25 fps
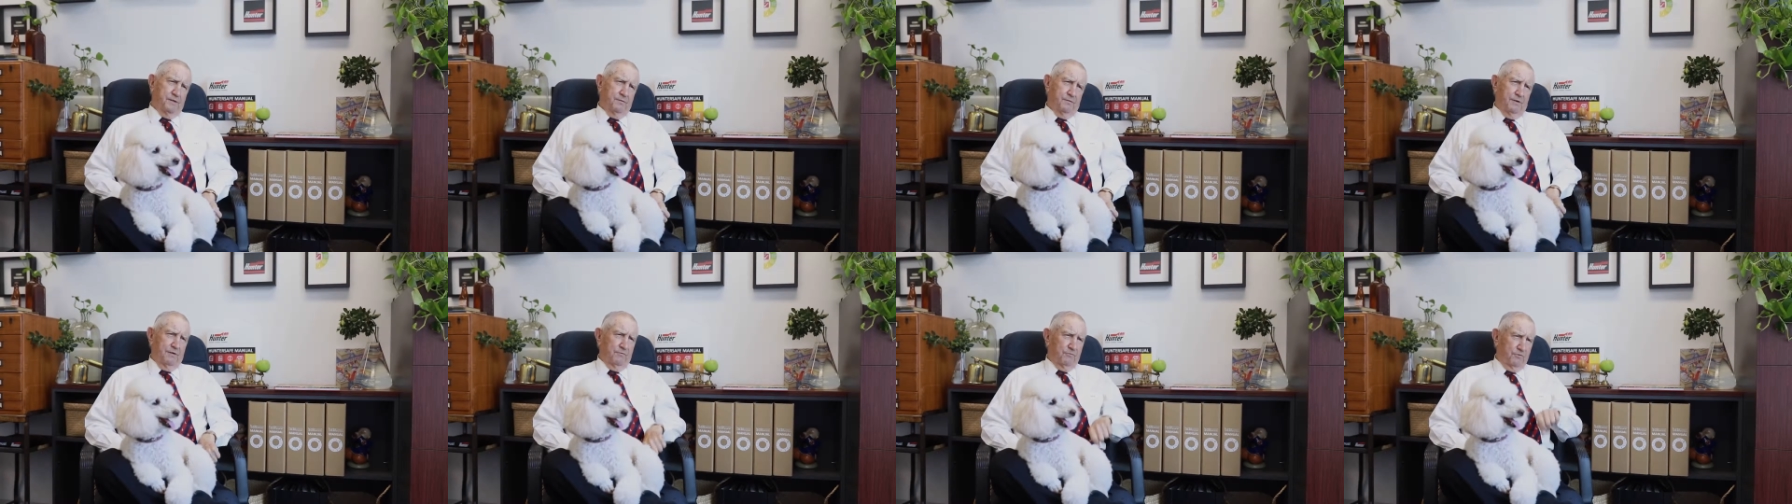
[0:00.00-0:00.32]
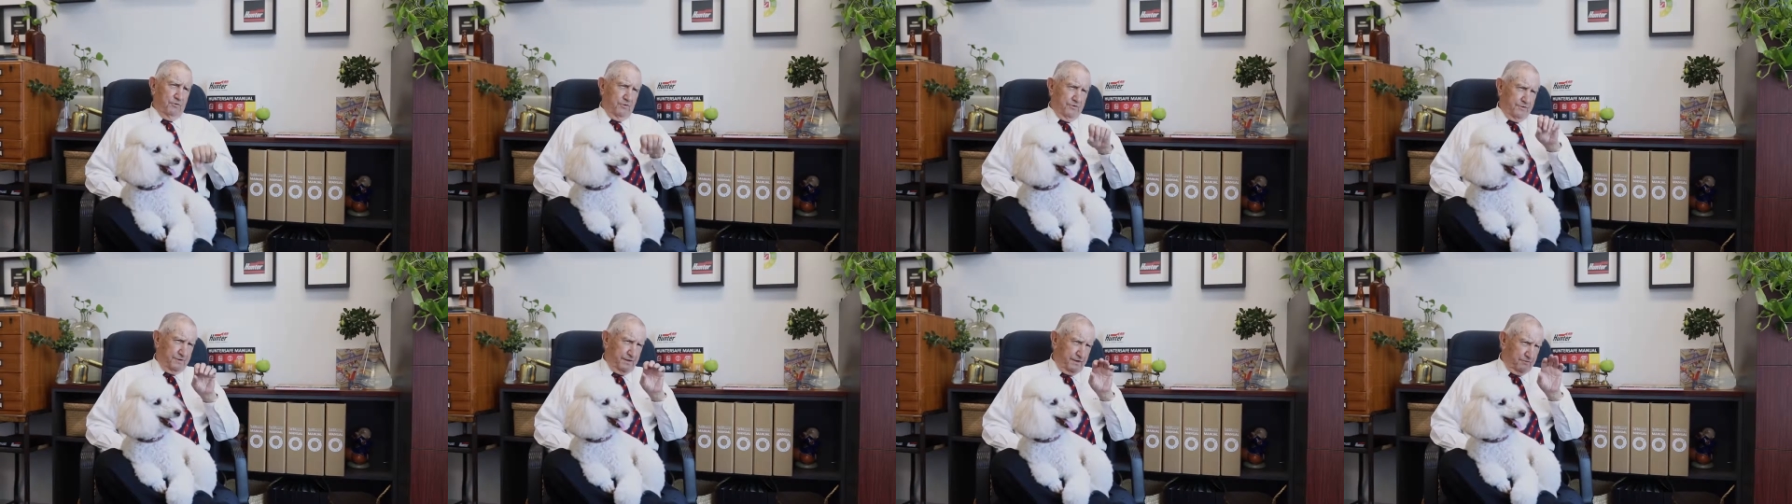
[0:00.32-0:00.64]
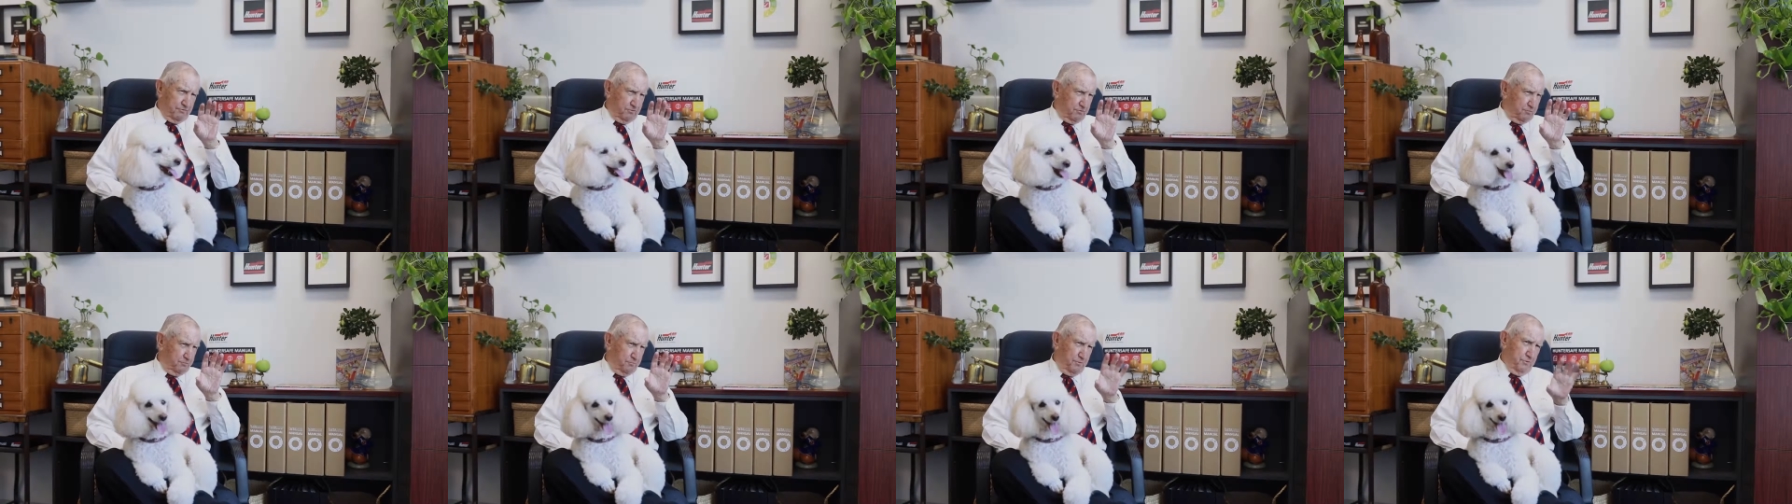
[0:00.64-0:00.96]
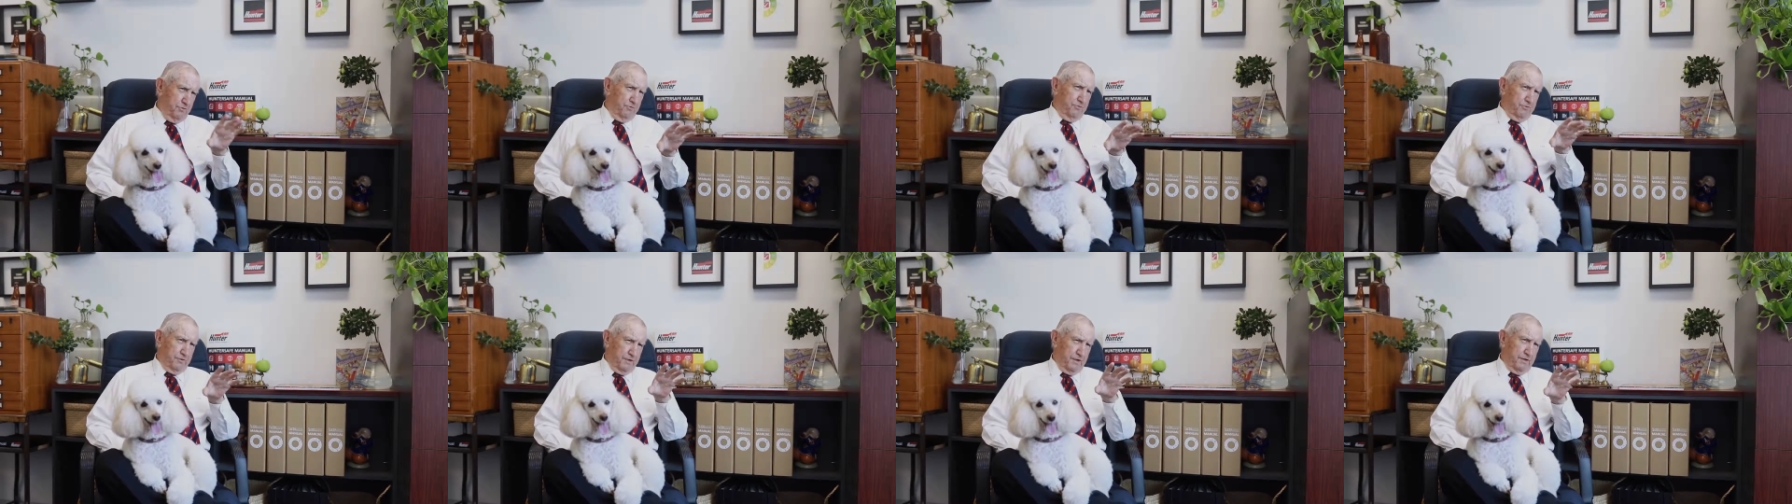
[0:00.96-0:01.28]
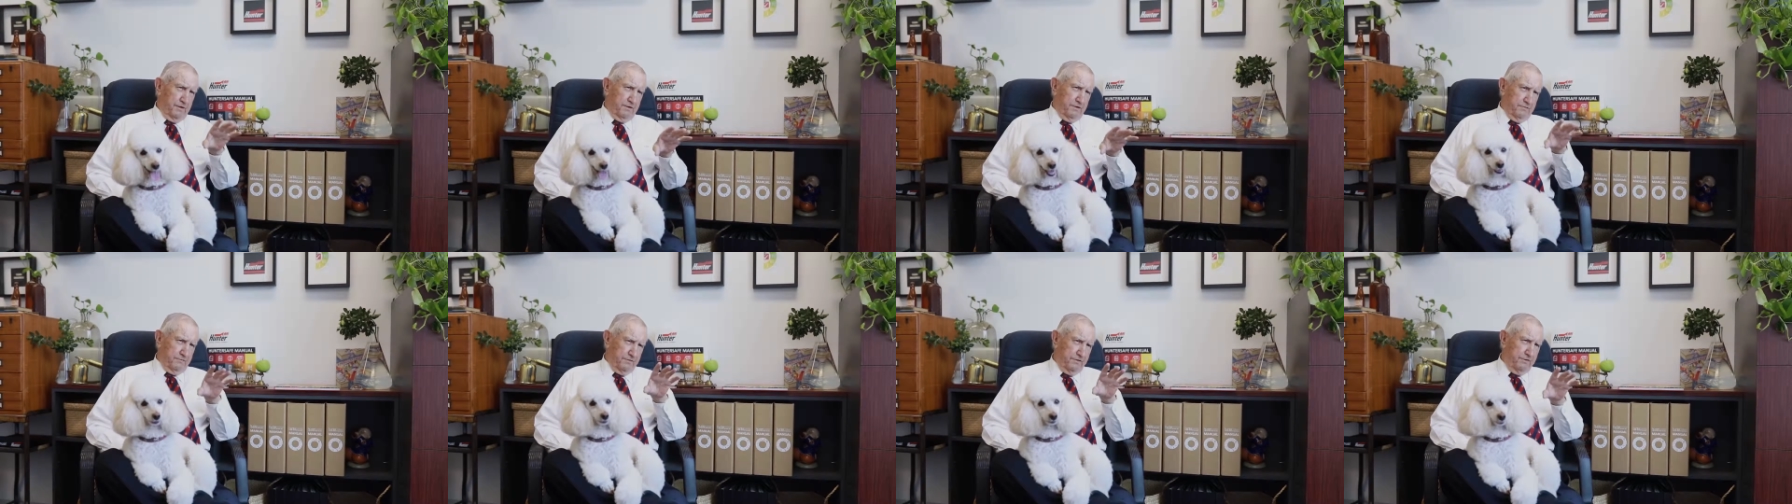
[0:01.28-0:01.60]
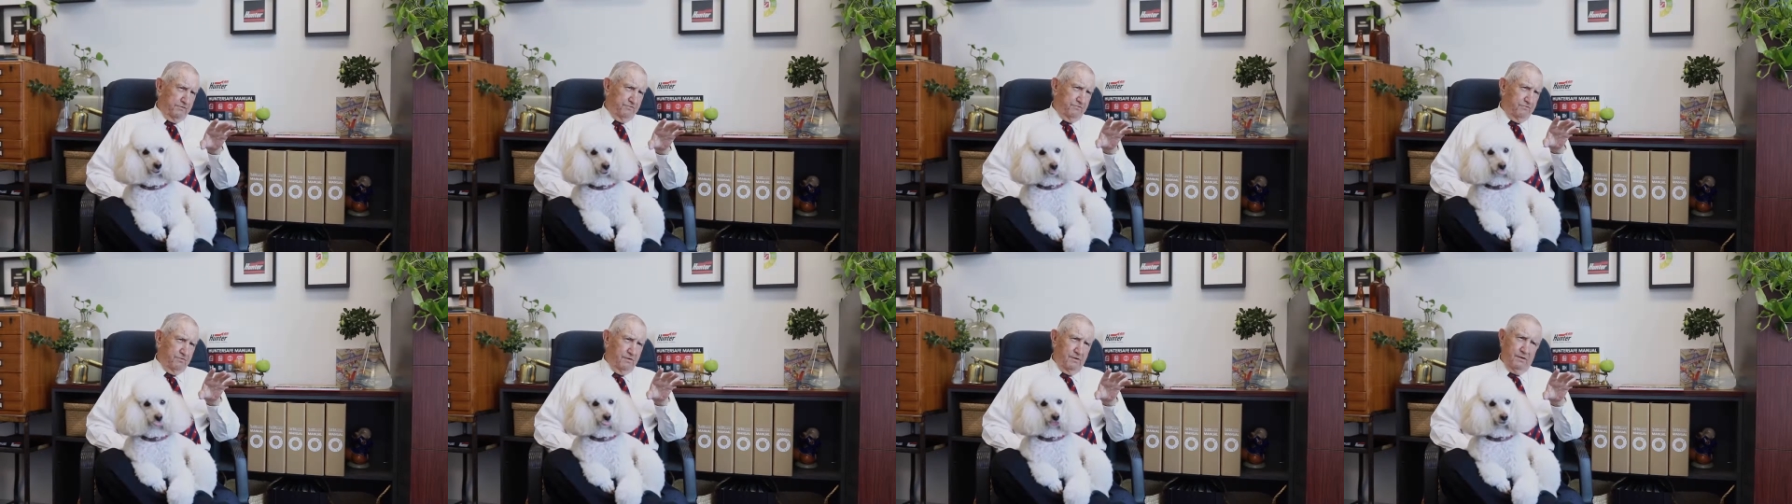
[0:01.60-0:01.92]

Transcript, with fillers: I haven't got enough spirit into this.